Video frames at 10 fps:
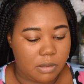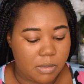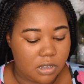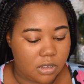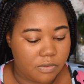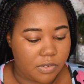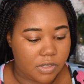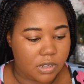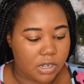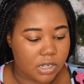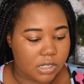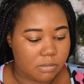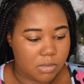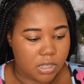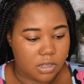let me look for the next
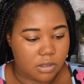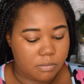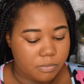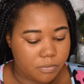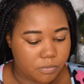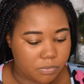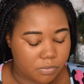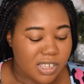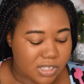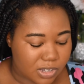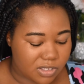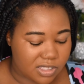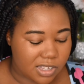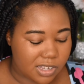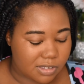meme. So
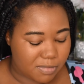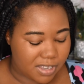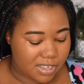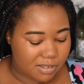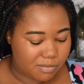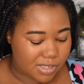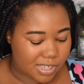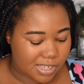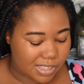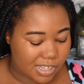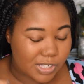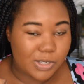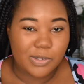these memes, these